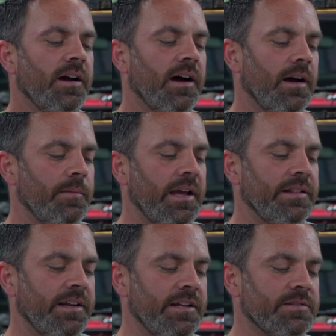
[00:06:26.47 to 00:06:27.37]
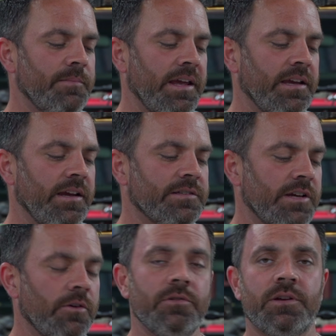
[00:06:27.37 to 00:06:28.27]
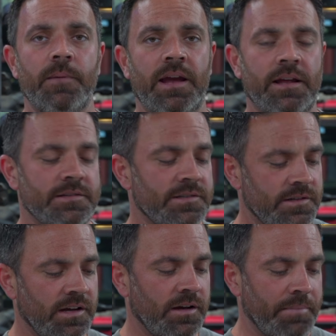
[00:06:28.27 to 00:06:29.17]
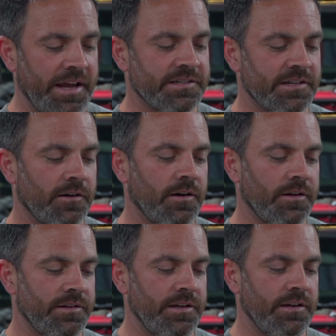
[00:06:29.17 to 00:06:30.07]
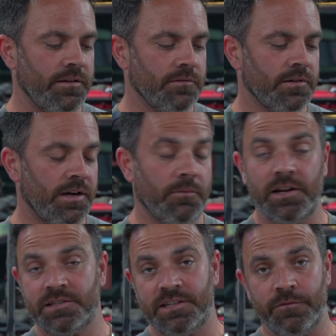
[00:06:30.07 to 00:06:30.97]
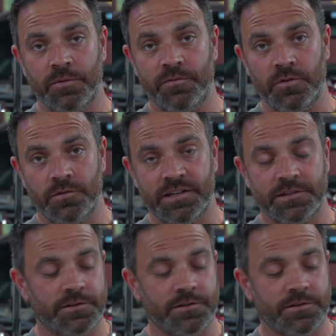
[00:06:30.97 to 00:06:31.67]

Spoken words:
and then it's making its own commands based on the what it's seeing from the fuel sensor.